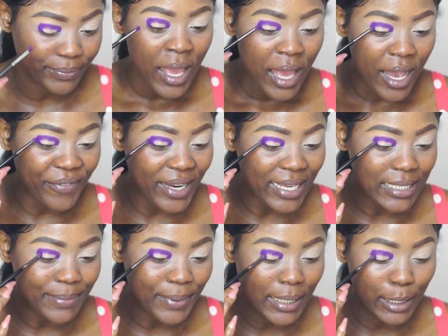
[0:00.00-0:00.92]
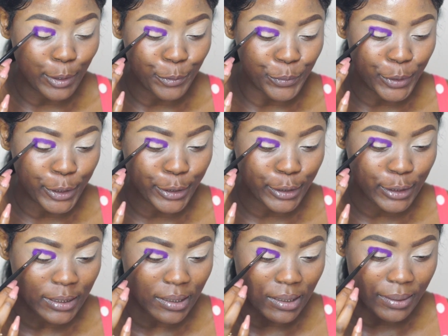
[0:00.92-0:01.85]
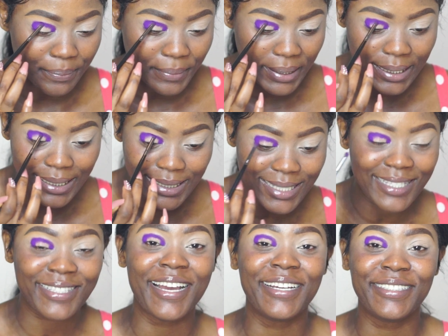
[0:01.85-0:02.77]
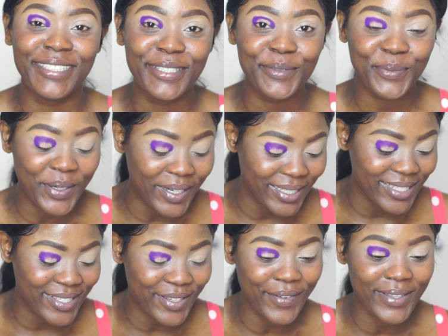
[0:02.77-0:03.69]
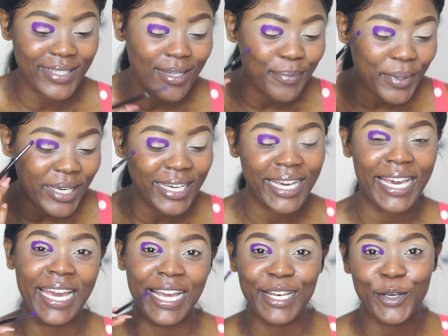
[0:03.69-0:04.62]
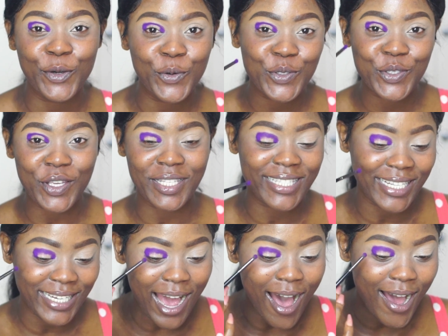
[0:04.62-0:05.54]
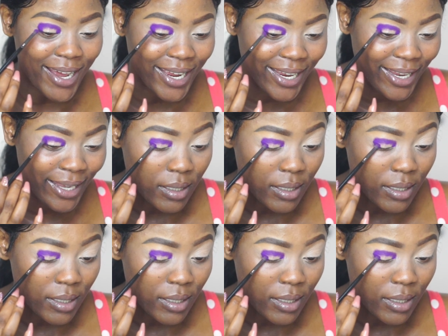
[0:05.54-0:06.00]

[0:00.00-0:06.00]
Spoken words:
I feel like it's been a real long minute since I did one, so it's gonna be a halo sunset eye.